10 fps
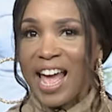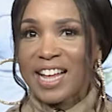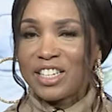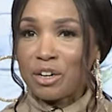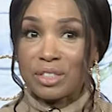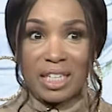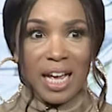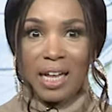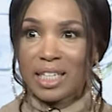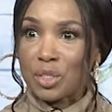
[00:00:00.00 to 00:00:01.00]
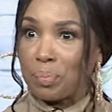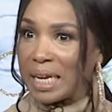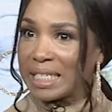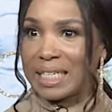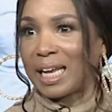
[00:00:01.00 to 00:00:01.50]
And, you know, DL is
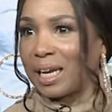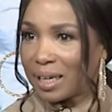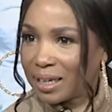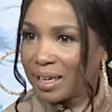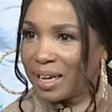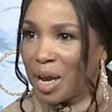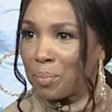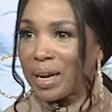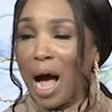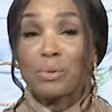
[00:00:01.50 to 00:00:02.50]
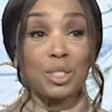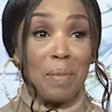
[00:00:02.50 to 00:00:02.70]
busy. But I was